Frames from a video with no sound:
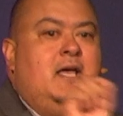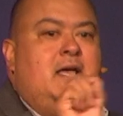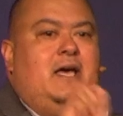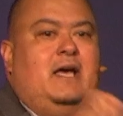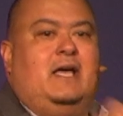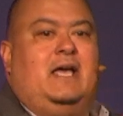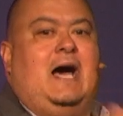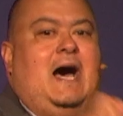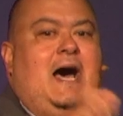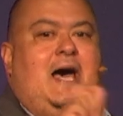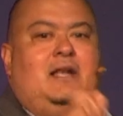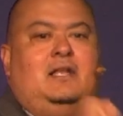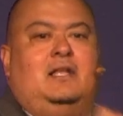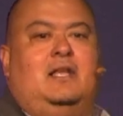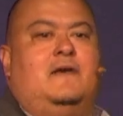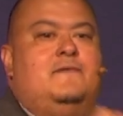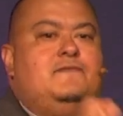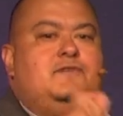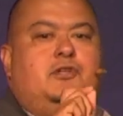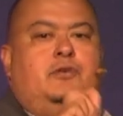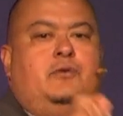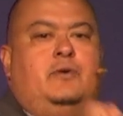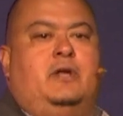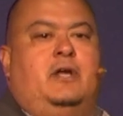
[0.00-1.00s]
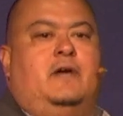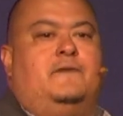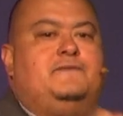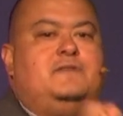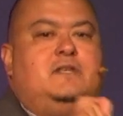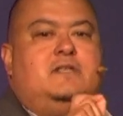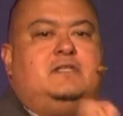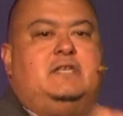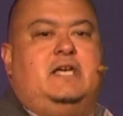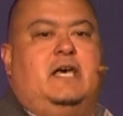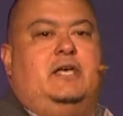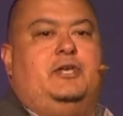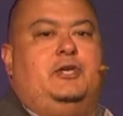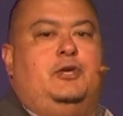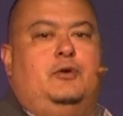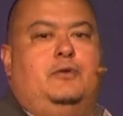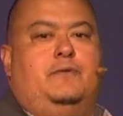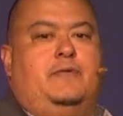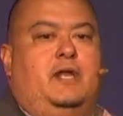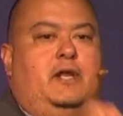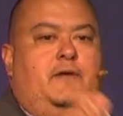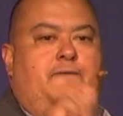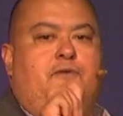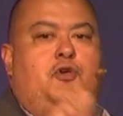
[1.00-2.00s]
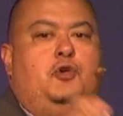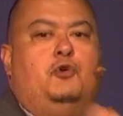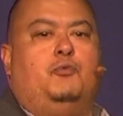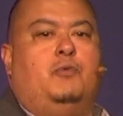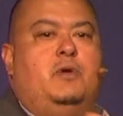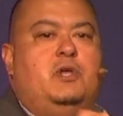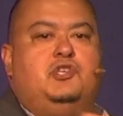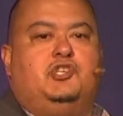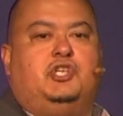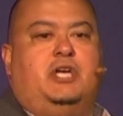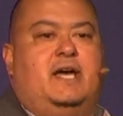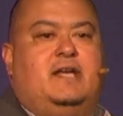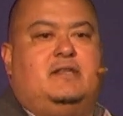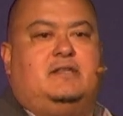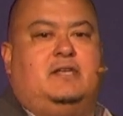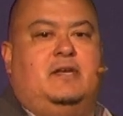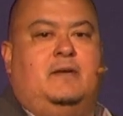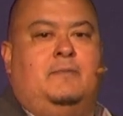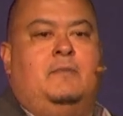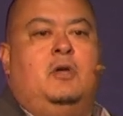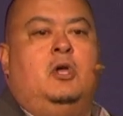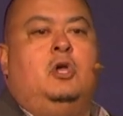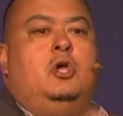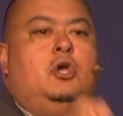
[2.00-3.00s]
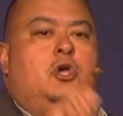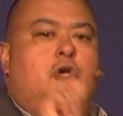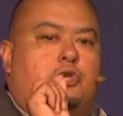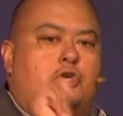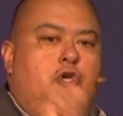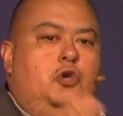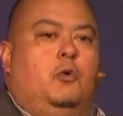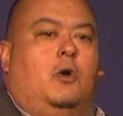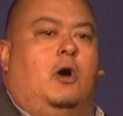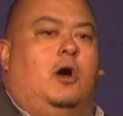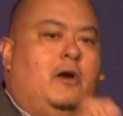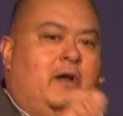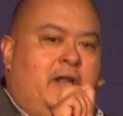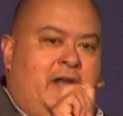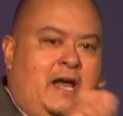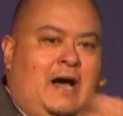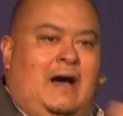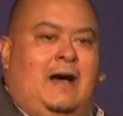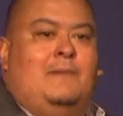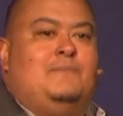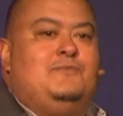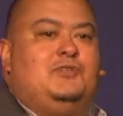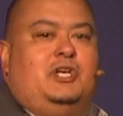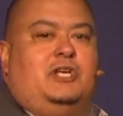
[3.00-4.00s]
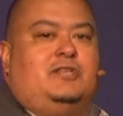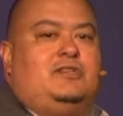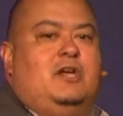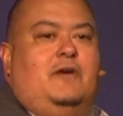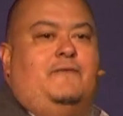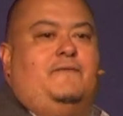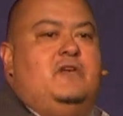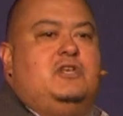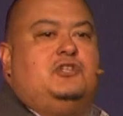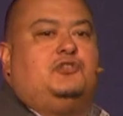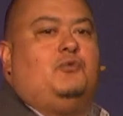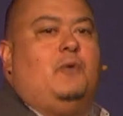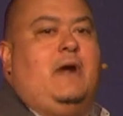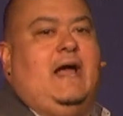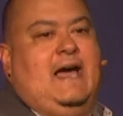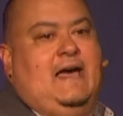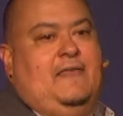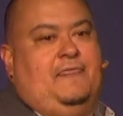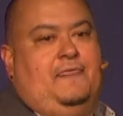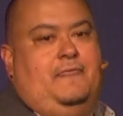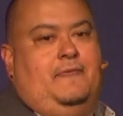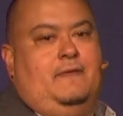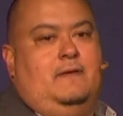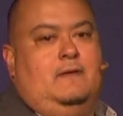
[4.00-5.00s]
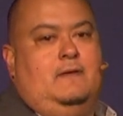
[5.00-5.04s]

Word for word: God loves you enough to tell you that if you reject him, you are an object of his wrath,